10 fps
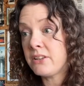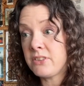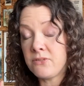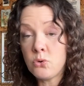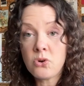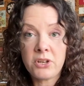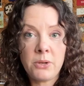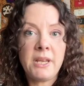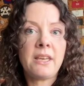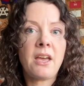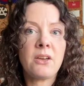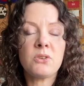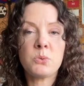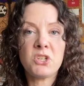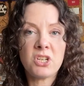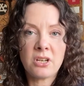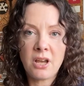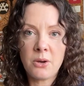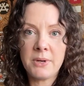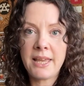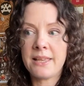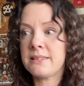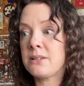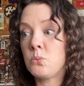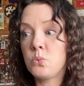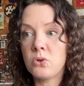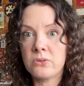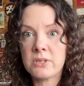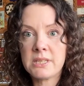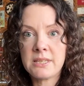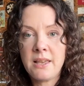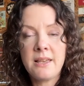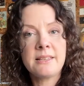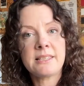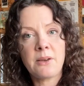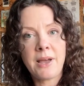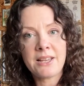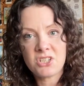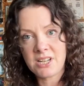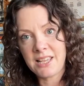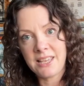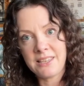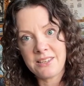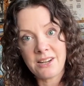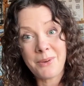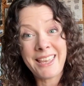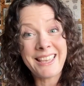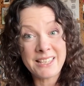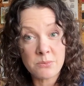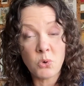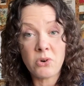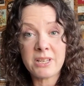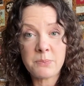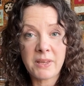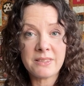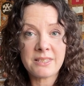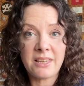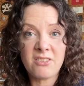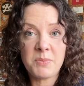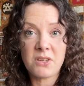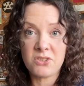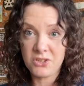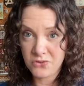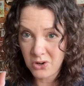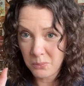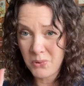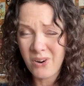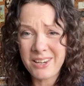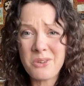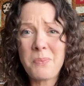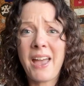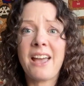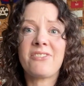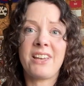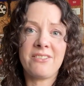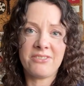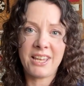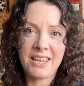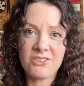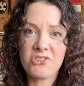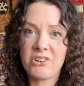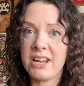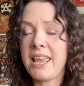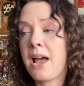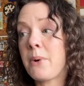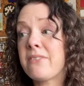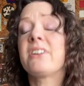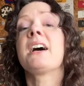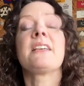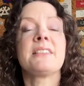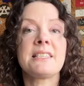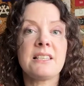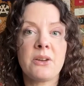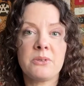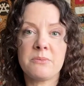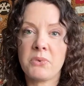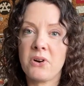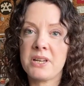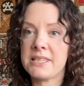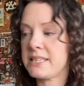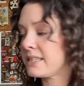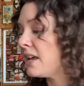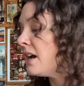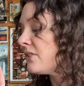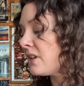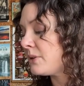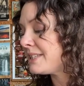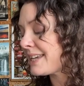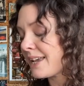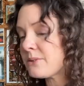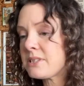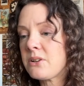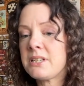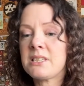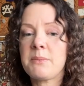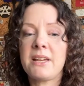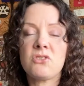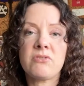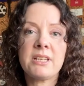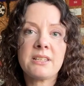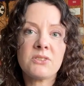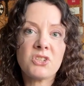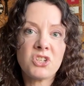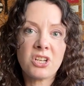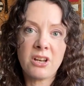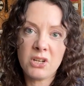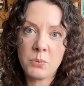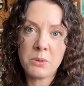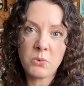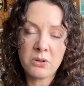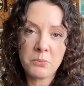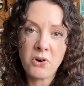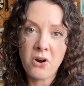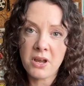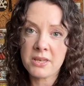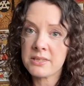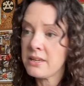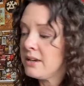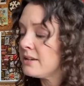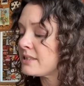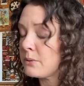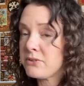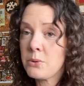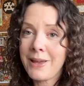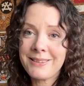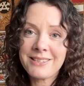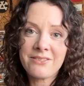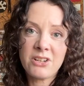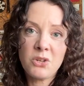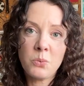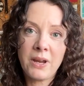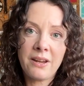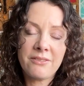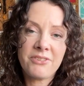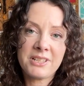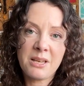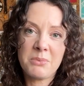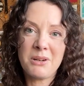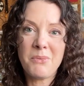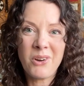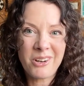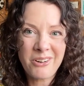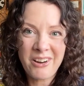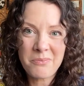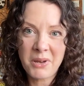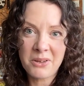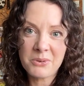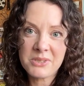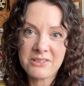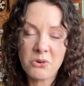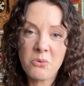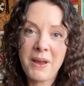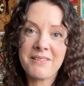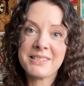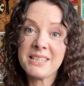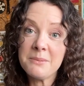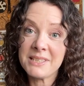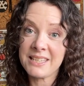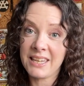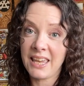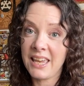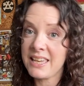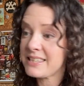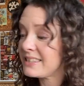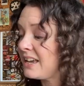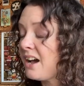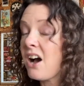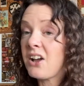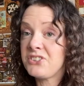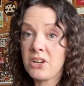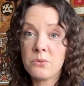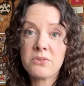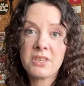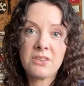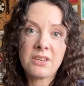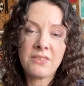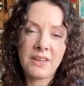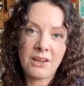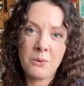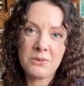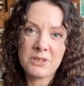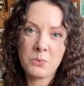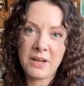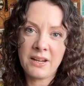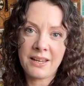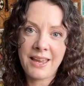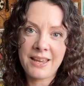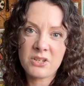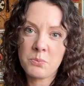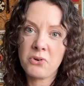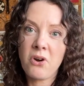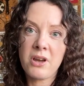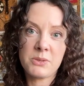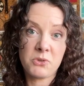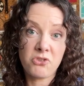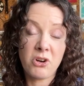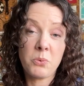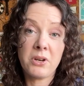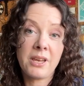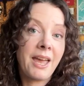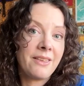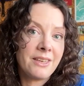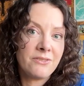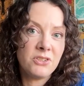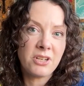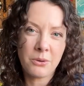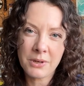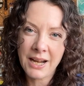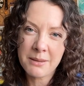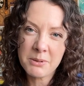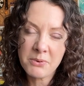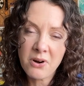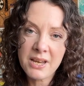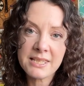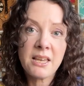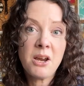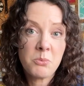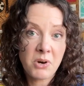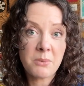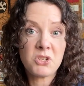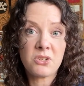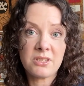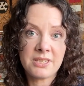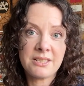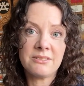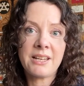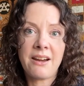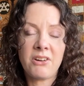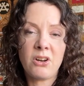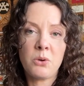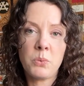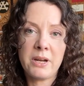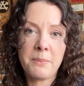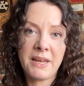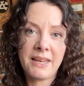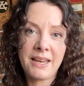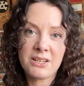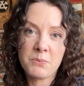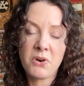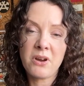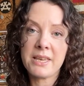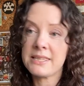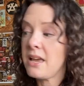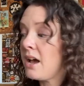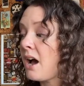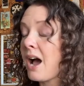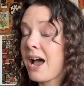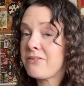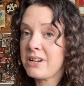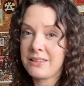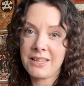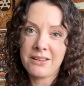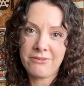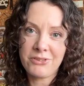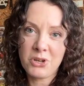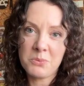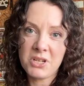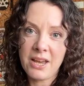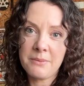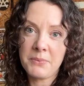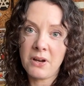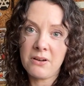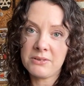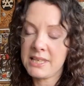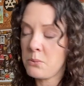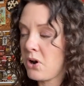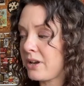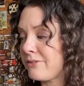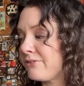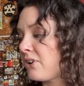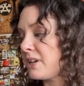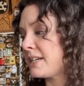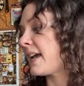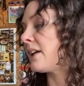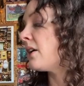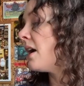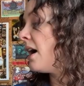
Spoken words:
They've all got unique codes which you can only enter once. So actually, you know, it is more expensive because you've got to buy a new pack for every entry. However, there's loads of prizes. The only downside is about Doritos is you can only win one prize. So if you enter and you win, for example, a Minecraft poster or a pair of cinema tickets, I don't think you can then go on to win a cash prize. We're trying to work out that if you don't claim the prize, perhaps you can still carry on and win a big cash prize. I haven't had that confirmed yet, but I'll see what I can find out.